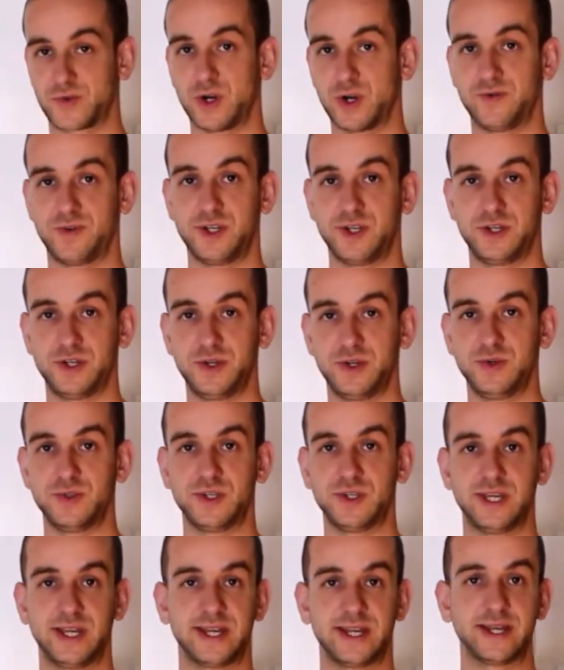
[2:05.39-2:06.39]
of coffee that you're
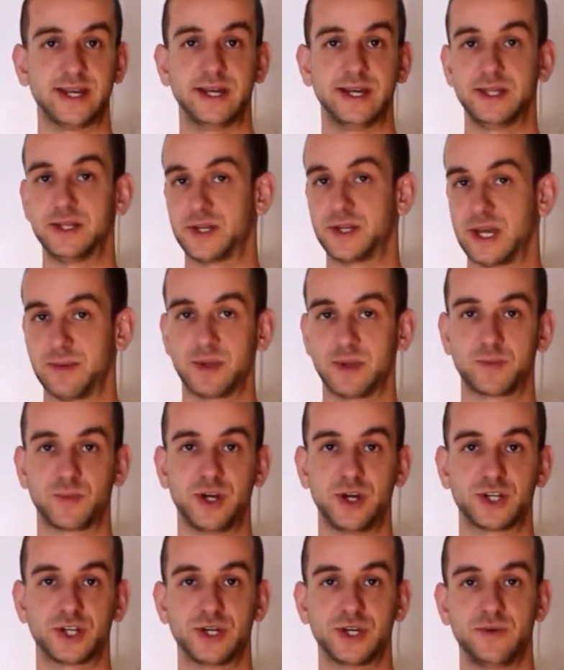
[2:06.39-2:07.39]
using and the tamping
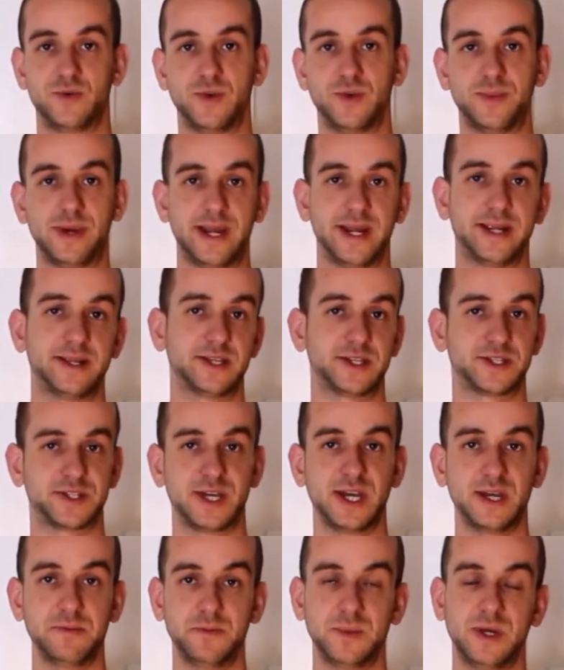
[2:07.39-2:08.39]
pressure remain the
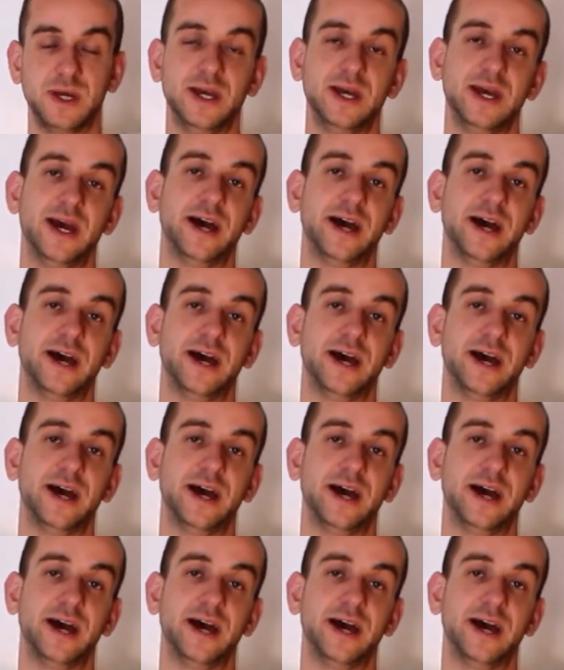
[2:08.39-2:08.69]
same.